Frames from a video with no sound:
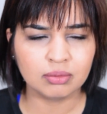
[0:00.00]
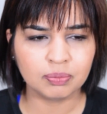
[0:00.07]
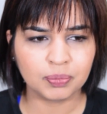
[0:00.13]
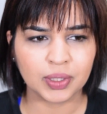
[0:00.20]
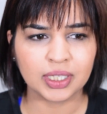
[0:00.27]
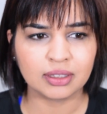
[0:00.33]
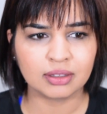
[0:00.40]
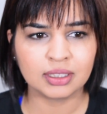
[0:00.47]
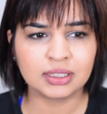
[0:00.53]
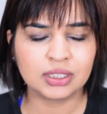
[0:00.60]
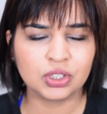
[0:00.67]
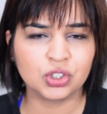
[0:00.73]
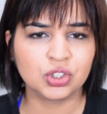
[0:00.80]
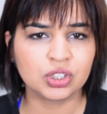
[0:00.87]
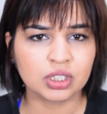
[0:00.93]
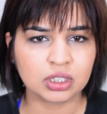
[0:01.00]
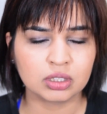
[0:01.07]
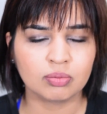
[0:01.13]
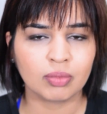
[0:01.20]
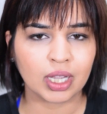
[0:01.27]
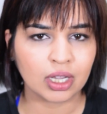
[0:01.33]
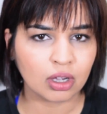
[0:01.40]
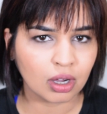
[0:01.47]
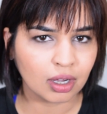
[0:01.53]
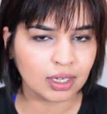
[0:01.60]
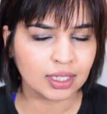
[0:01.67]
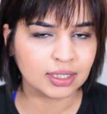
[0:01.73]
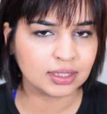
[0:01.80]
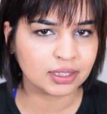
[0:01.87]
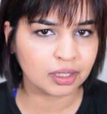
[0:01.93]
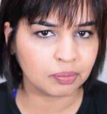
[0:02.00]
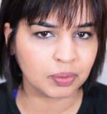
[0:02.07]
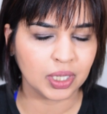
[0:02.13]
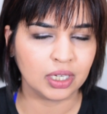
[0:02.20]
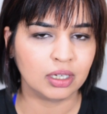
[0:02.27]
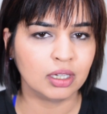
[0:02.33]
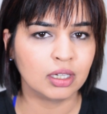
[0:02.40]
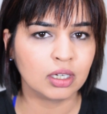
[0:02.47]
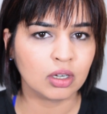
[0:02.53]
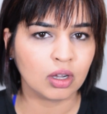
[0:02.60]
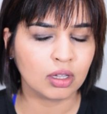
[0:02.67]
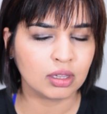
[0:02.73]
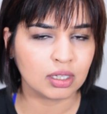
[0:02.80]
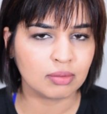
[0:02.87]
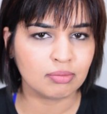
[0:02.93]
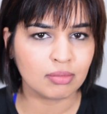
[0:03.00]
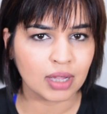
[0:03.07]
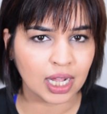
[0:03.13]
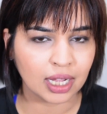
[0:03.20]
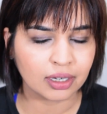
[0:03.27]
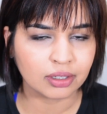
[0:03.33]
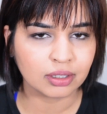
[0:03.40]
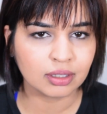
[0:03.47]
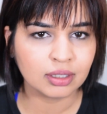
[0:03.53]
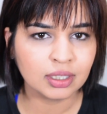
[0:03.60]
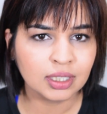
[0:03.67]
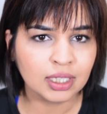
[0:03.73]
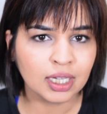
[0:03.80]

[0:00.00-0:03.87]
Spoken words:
but this is just my honest opinion on the matter.